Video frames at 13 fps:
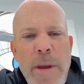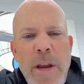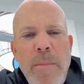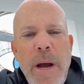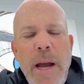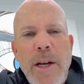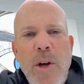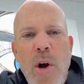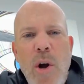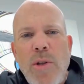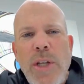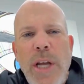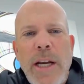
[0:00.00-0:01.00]
you mean by
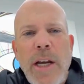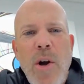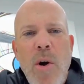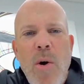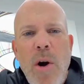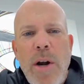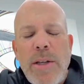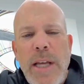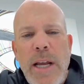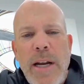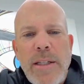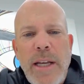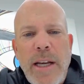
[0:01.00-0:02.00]
second cohort? Is that
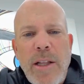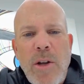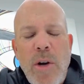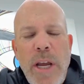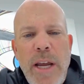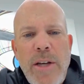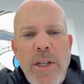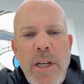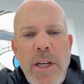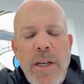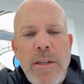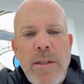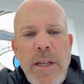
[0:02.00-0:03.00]
a second location?